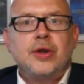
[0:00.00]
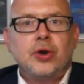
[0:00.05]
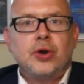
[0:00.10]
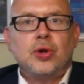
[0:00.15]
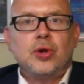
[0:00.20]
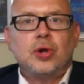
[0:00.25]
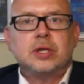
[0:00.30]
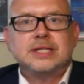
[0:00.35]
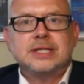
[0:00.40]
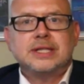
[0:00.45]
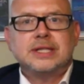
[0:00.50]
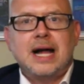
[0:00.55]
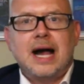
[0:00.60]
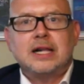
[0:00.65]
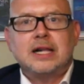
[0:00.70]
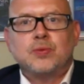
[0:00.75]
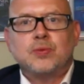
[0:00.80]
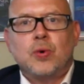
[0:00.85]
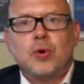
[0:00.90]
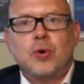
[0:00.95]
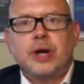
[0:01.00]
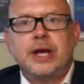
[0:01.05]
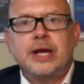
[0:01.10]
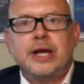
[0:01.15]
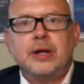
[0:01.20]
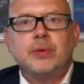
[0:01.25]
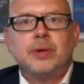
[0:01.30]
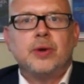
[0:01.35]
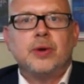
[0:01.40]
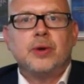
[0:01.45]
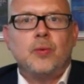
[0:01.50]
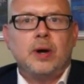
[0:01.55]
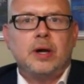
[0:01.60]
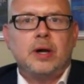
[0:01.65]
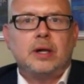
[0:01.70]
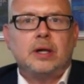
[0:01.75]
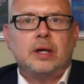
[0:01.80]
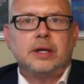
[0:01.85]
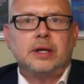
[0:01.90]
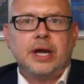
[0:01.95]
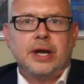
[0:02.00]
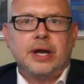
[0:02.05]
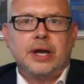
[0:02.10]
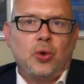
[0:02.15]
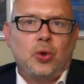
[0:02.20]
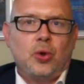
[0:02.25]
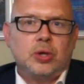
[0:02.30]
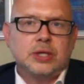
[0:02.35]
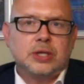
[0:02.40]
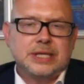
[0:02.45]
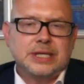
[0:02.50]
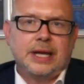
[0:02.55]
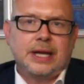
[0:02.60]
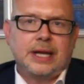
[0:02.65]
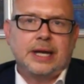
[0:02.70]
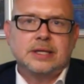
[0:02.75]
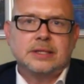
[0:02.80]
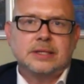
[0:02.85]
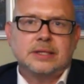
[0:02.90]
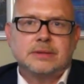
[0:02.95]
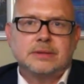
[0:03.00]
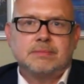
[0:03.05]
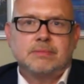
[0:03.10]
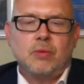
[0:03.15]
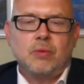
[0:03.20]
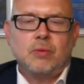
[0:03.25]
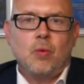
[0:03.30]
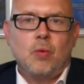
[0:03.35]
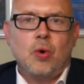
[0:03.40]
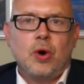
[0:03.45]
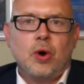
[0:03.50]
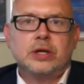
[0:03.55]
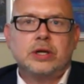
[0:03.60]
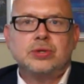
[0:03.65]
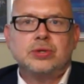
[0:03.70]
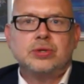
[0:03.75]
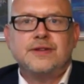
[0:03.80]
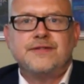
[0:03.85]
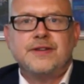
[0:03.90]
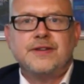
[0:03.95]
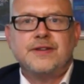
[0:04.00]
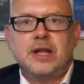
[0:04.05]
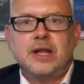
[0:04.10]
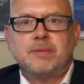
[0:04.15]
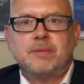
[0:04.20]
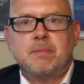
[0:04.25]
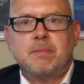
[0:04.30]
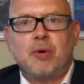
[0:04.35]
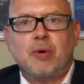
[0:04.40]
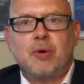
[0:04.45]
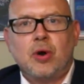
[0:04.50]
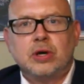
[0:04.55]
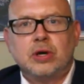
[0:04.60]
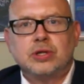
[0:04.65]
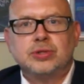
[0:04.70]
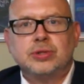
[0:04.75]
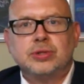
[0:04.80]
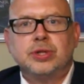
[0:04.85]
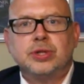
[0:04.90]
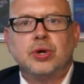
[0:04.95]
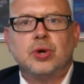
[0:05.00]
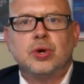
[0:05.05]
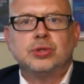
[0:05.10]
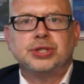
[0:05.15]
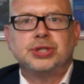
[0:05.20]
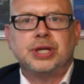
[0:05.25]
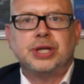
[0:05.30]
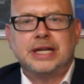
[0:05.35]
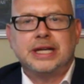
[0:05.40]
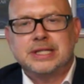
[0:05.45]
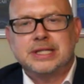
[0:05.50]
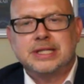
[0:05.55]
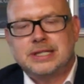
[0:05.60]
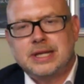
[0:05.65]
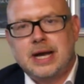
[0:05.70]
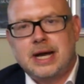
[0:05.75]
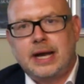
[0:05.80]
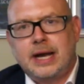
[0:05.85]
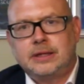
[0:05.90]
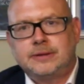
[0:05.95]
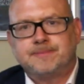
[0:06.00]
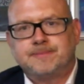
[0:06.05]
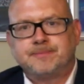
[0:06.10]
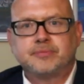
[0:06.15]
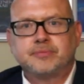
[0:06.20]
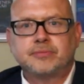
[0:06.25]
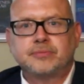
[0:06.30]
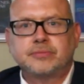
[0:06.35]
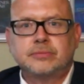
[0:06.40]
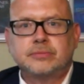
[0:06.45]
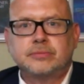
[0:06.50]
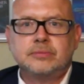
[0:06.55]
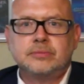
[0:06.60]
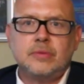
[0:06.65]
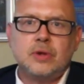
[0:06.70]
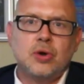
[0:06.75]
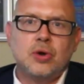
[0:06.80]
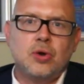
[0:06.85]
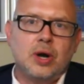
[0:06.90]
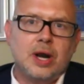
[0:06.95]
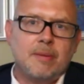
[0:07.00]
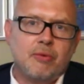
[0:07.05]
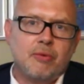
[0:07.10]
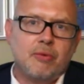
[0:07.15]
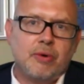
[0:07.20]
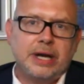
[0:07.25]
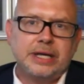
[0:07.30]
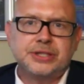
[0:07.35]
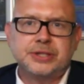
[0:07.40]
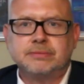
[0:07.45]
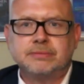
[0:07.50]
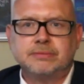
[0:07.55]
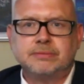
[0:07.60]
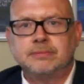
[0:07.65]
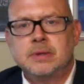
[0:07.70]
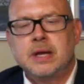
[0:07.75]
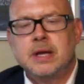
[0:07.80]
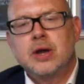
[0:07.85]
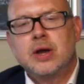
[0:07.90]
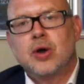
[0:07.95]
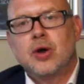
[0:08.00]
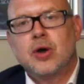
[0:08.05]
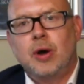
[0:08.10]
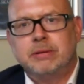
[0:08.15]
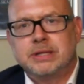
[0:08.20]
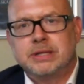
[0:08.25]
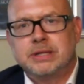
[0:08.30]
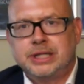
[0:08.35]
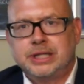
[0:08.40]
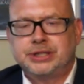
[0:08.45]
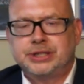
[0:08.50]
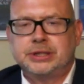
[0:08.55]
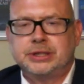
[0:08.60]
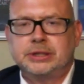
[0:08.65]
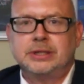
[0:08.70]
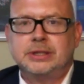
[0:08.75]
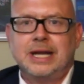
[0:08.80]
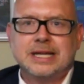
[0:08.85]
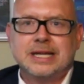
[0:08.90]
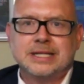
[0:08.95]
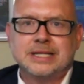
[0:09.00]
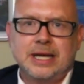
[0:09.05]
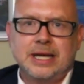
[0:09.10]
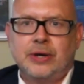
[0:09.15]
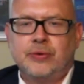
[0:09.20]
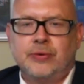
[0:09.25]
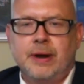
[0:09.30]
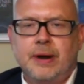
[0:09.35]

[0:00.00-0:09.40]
all styles work equally well in all settings. Work to develop the personal negotiation style, collaboration, competition, etc.